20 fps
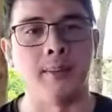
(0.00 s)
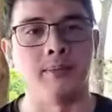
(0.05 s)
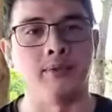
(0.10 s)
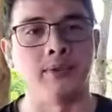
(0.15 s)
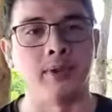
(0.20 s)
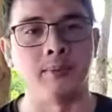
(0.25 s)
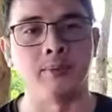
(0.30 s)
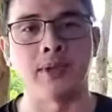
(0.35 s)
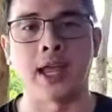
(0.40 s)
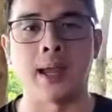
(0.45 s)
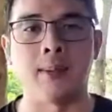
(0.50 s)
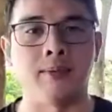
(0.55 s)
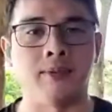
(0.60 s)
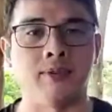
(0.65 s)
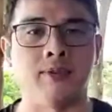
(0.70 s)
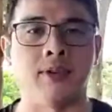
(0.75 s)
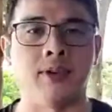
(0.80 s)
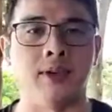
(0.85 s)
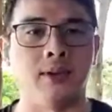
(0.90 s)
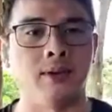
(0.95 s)

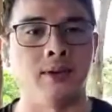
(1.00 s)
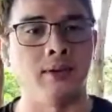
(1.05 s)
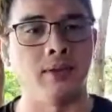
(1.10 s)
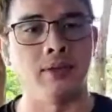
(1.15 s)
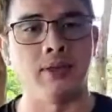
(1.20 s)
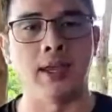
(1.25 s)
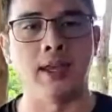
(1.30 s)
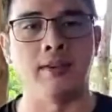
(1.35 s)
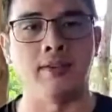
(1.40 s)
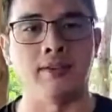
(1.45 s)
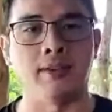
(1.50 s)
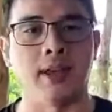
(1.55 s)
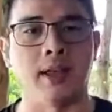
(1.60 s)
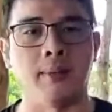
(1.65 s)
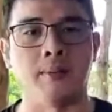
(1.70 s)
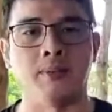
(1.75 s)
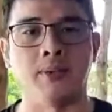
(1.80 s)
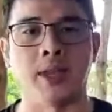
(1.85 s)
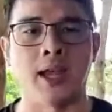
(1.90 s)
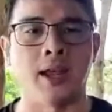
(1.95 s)
Sometimes, things
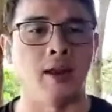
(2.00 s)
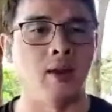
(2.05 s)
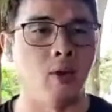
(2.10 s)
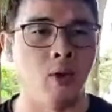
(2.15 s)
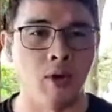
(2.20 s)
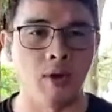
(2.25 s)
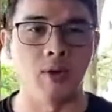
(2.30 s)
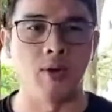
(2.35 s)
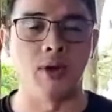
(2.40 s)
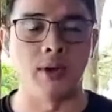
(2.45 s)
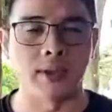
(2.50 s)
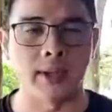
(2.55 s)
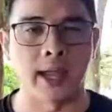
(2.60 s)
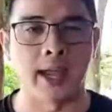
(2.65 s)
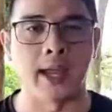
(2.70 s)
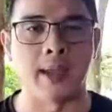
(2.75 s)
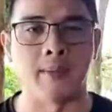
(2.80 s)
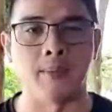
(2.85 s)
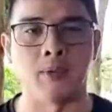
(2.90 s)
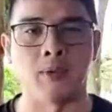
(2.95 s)
take a long, long
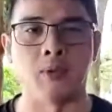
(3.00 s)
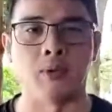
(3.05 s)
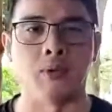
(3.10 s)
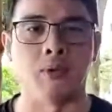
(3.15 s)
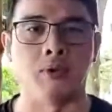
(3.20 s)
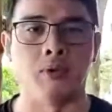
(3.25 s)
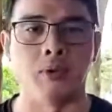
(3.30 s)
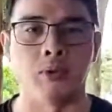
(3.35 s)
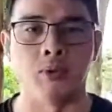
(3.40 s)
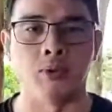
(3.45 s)
time to